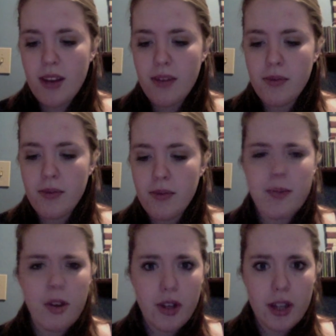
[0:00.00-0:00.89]
which I'm
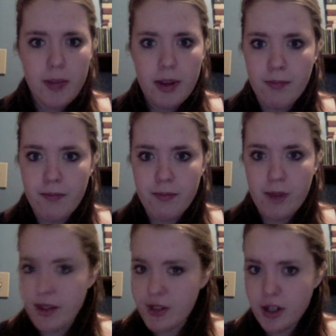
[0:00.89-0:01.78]
not really a big
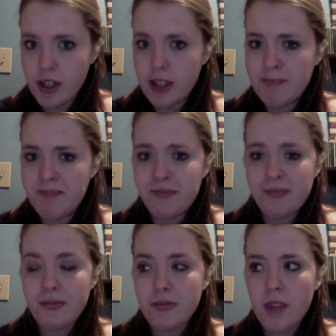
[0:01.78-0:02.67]
bronzer girl,
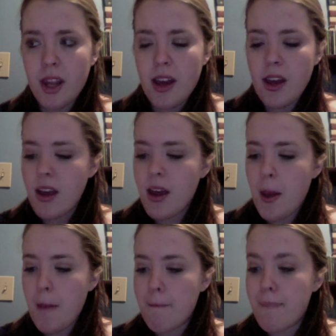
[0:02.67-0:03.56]

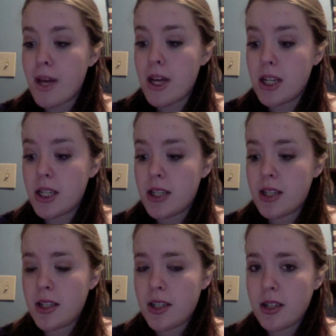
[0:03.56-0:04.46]

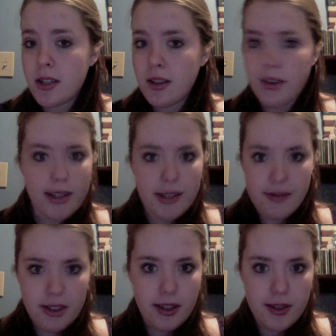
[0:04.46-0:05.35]
but you can
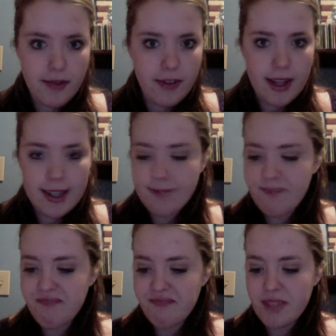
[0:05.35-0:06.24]
definitely use it for that
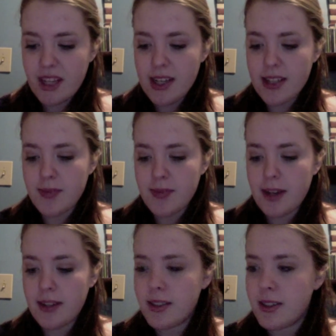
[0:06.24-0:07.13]
as
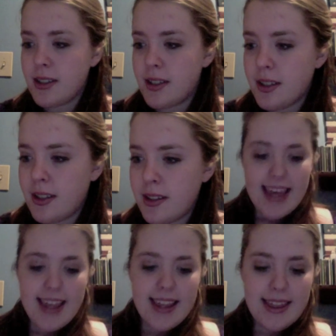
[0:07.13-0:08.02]
well.
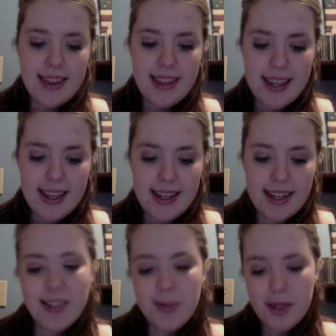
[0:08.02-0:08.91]
The
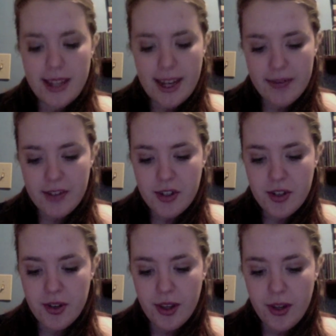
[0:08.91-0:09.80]
next one that I have to
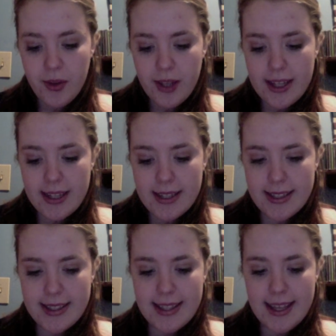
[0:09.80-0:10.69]
show you
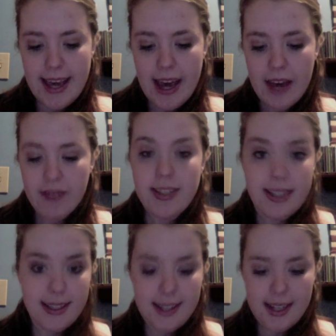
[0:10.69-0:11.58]
is the
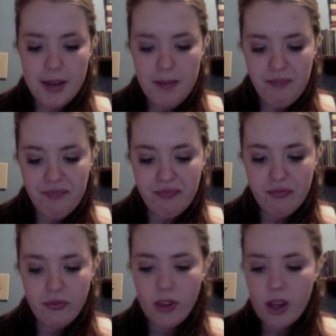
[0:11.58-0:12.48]
F60,
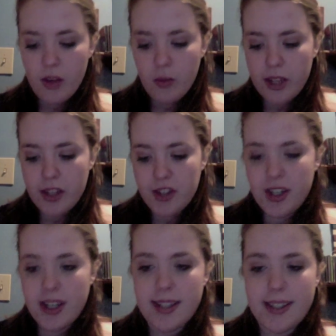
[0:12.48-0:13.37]
which
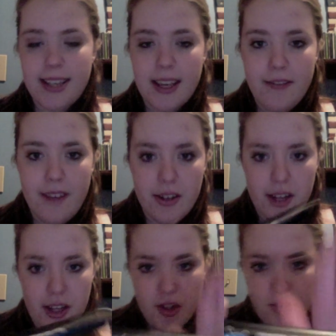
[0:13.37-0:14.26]
is the
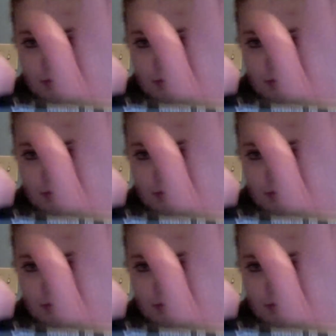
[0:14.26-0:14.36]
foundation